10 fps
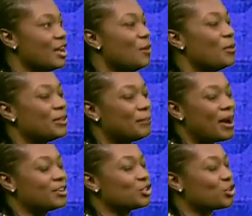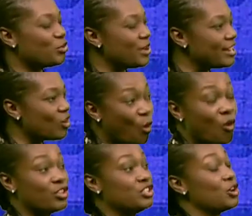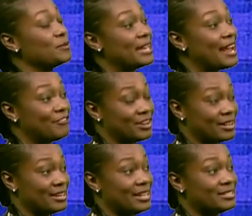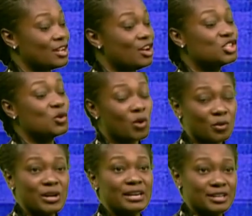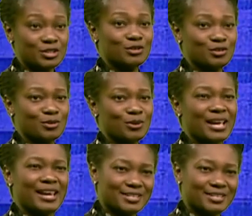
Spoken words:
but the power to create all the jobs that Africa needs. So what we need to do is